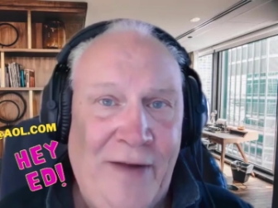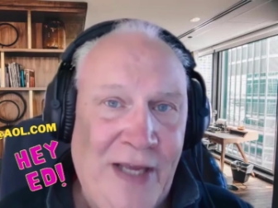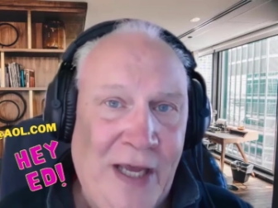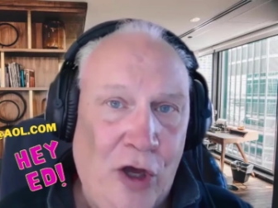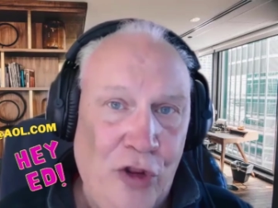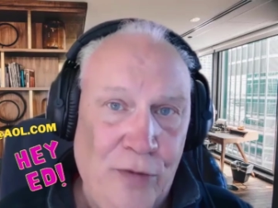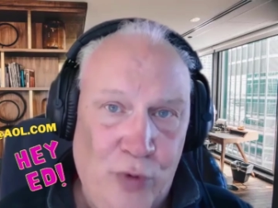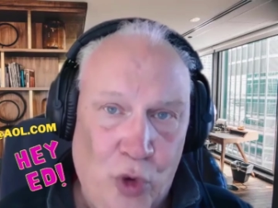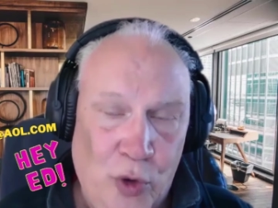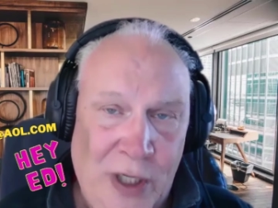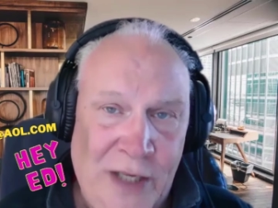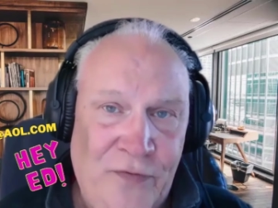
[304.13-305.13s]
then I've got other
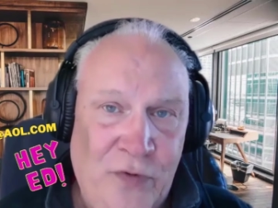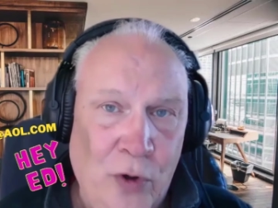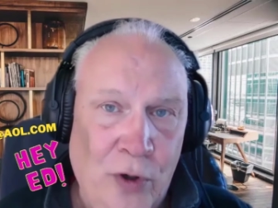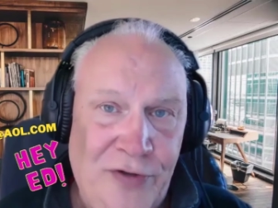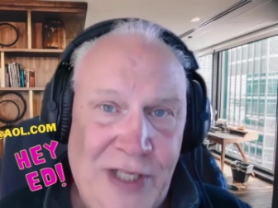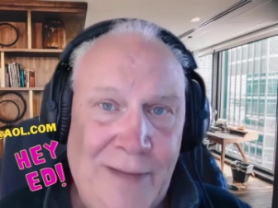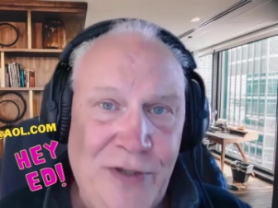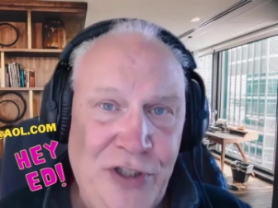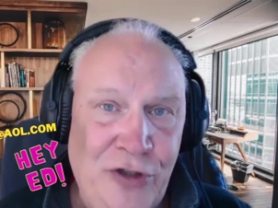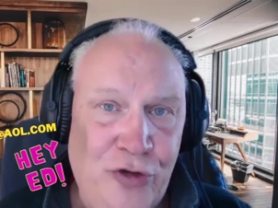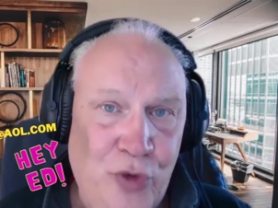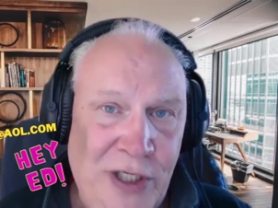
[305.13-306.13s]
programs for
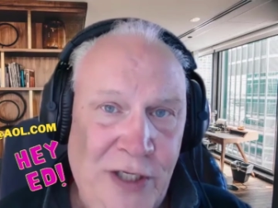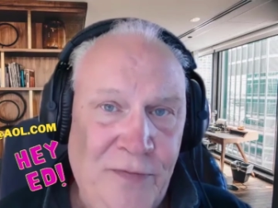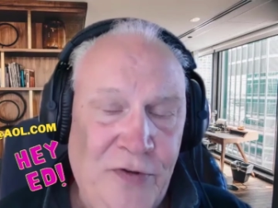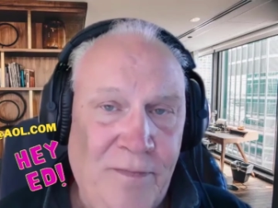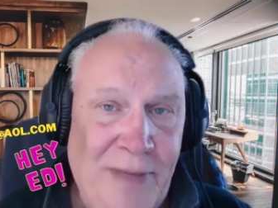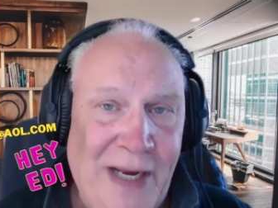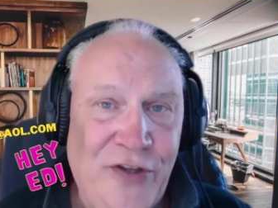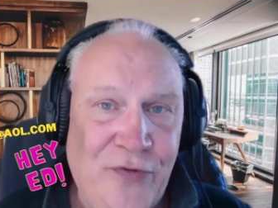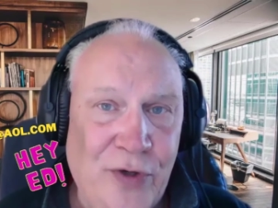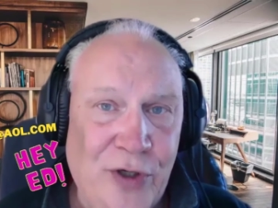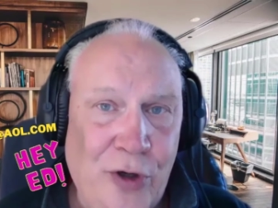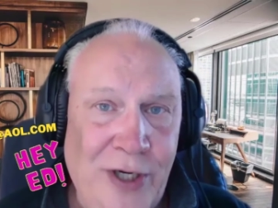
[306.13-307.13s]
establishing streams of
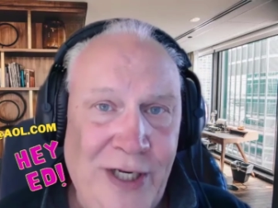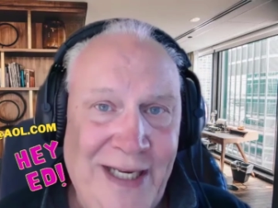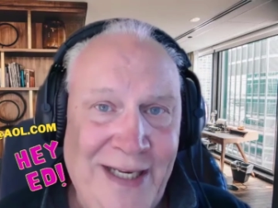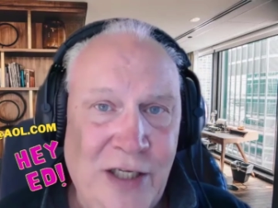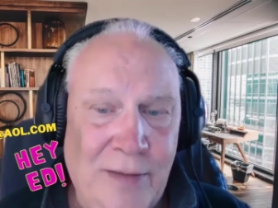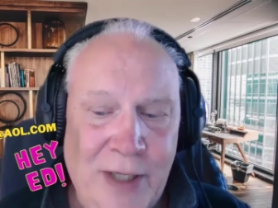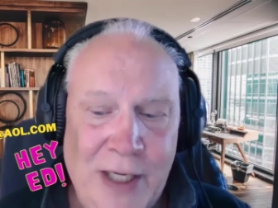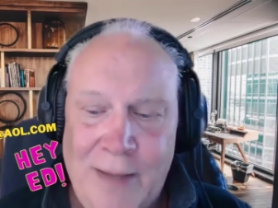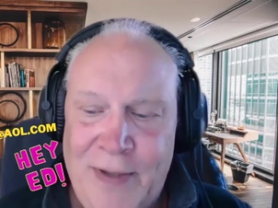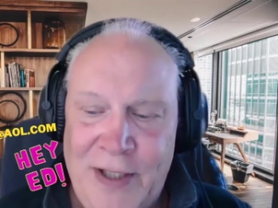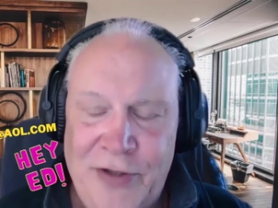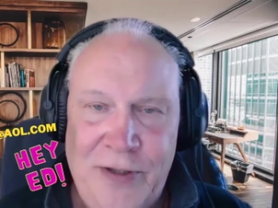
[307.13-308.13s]
passive recurring income.
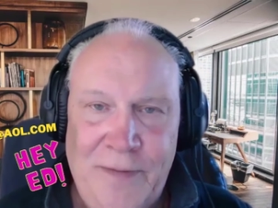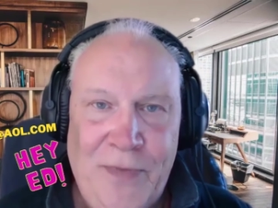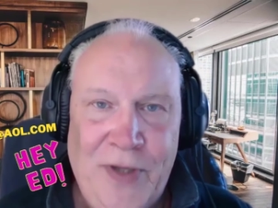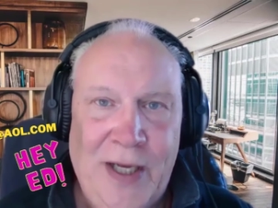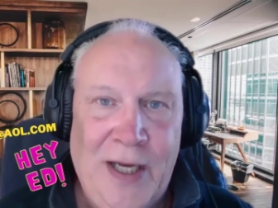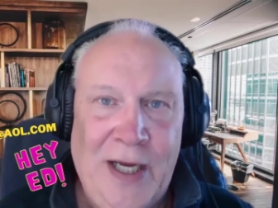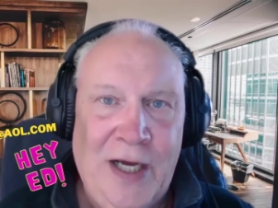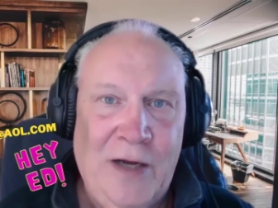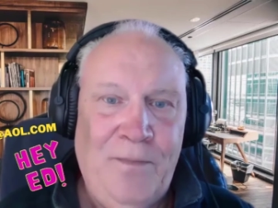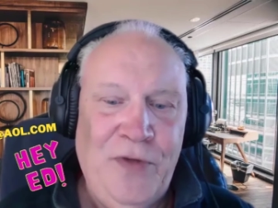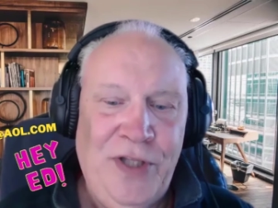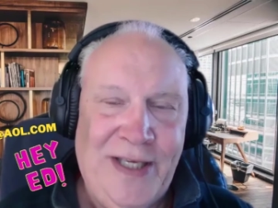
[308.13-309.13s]
But listen,
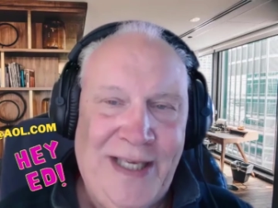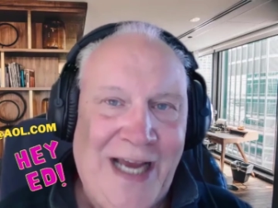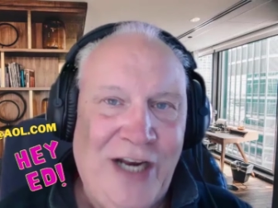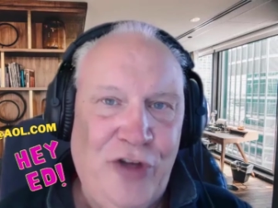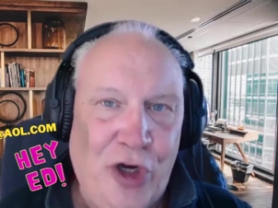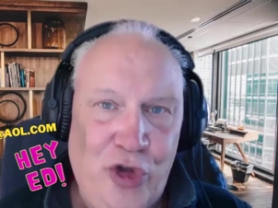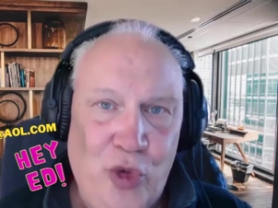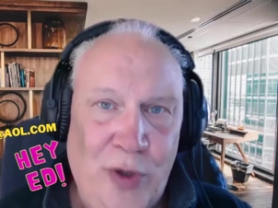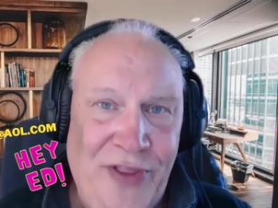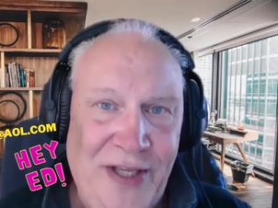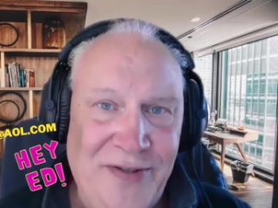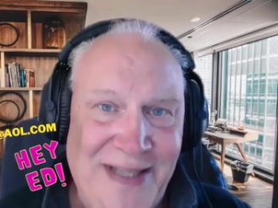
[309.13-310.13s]
uh, you got to start
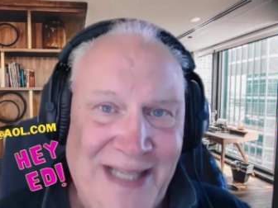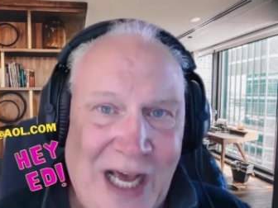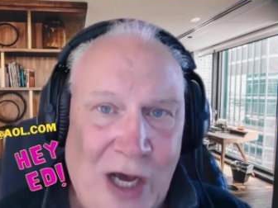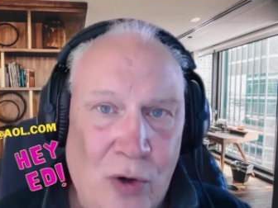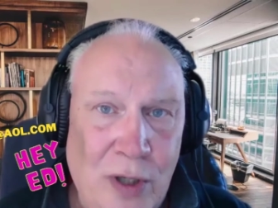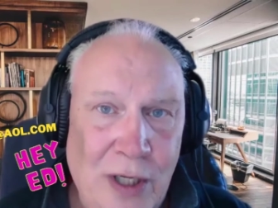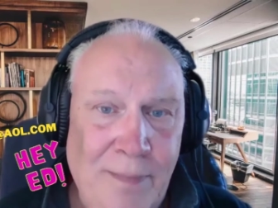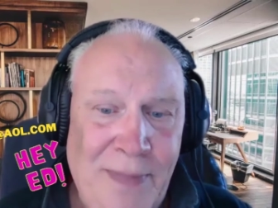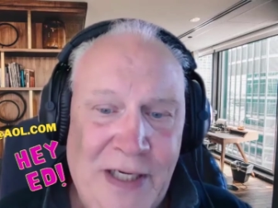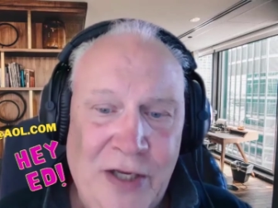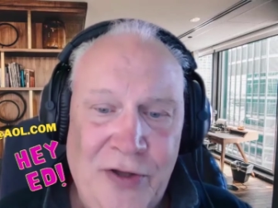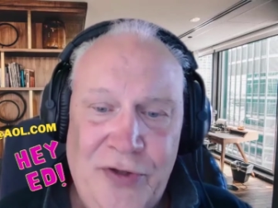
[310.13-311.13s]
doing things now
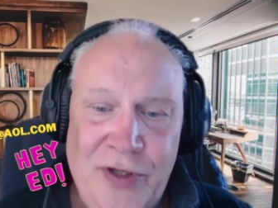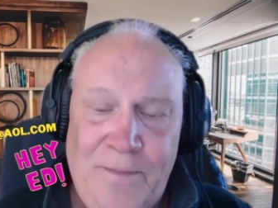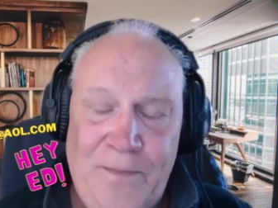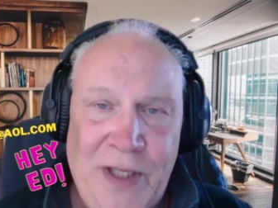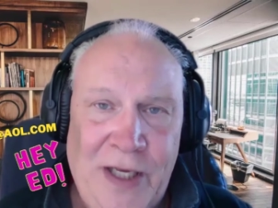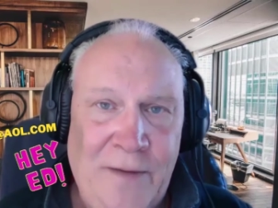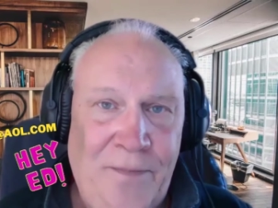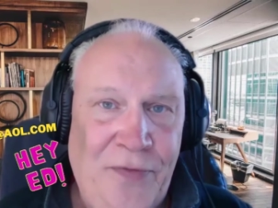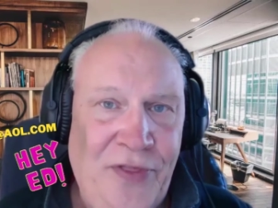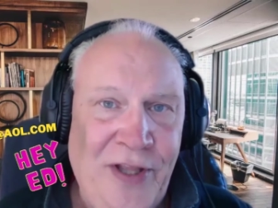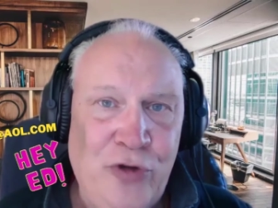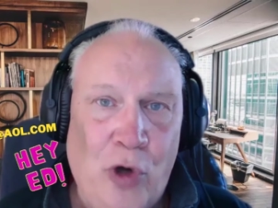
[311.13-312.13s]
because uh,
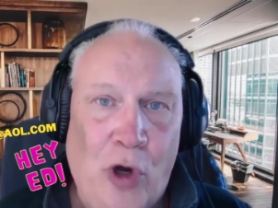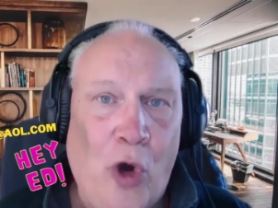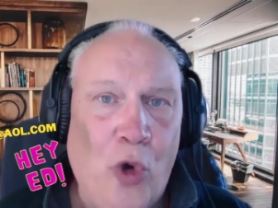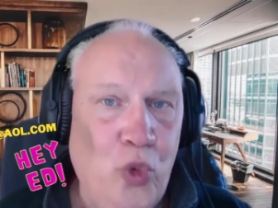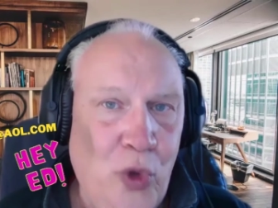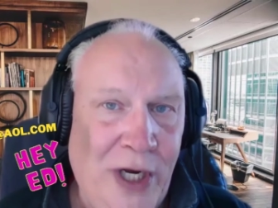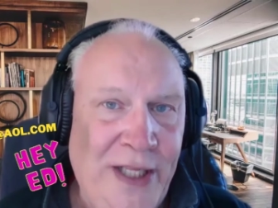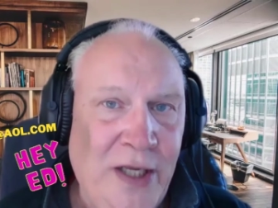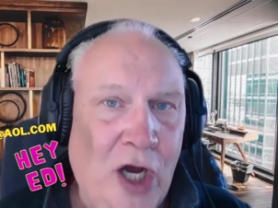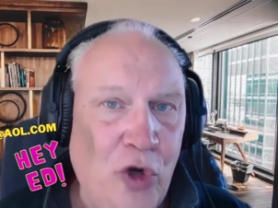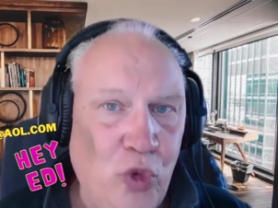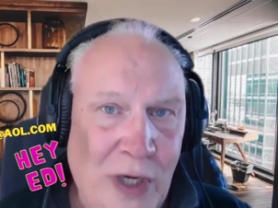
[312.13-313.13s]
things are
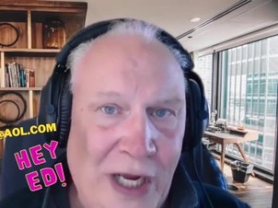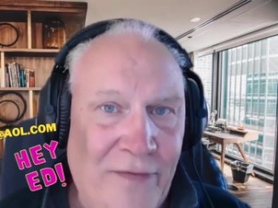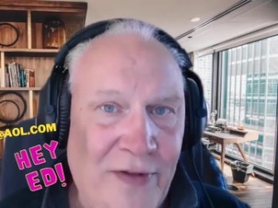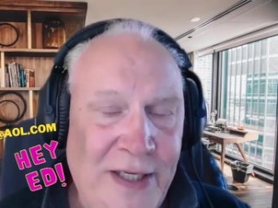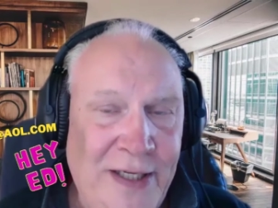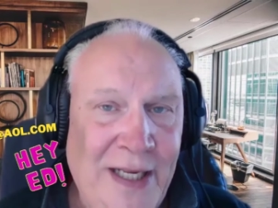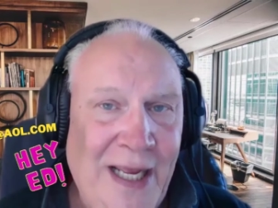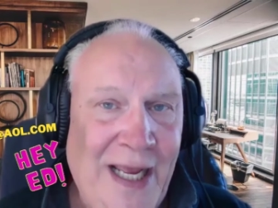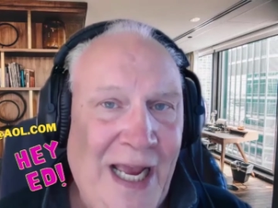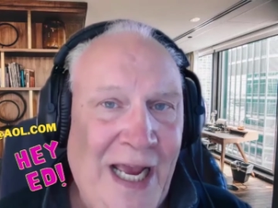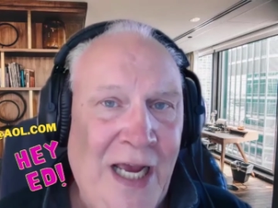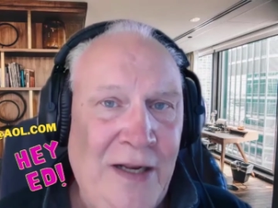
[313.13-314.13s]
already unraveling
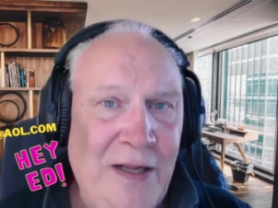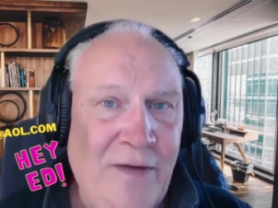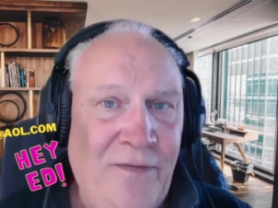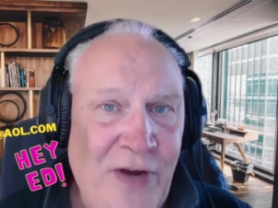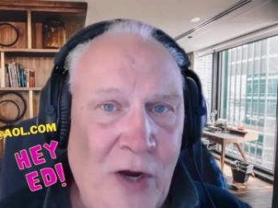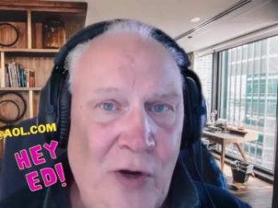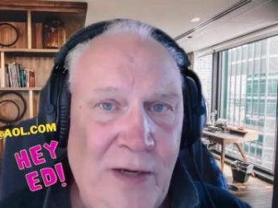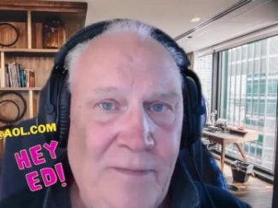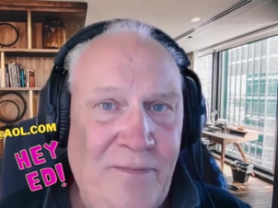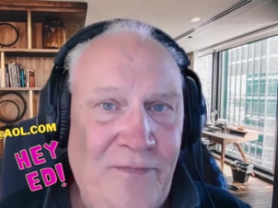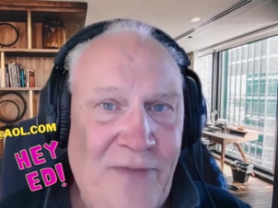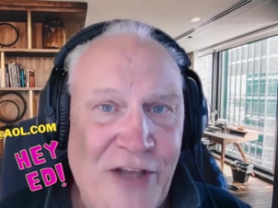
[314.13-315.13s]
at a
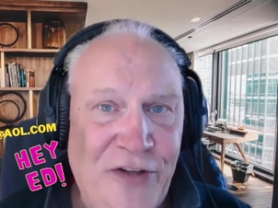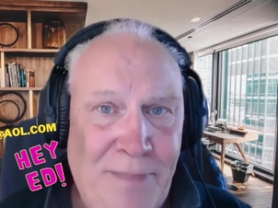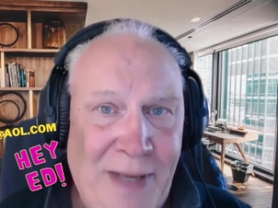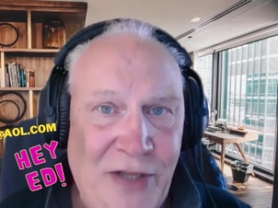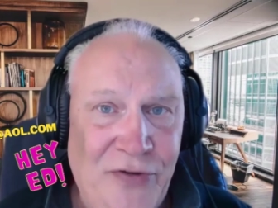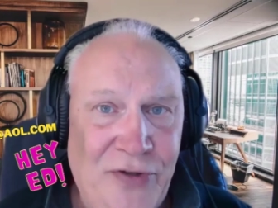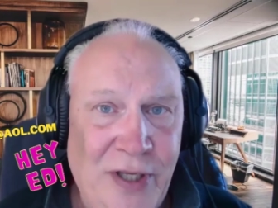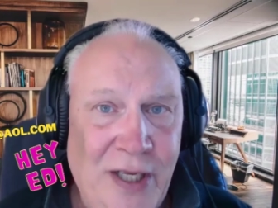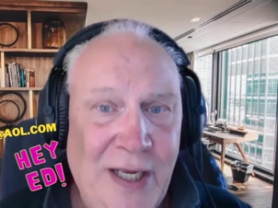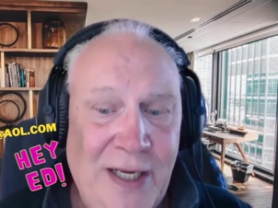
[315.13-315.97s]
very fast pace.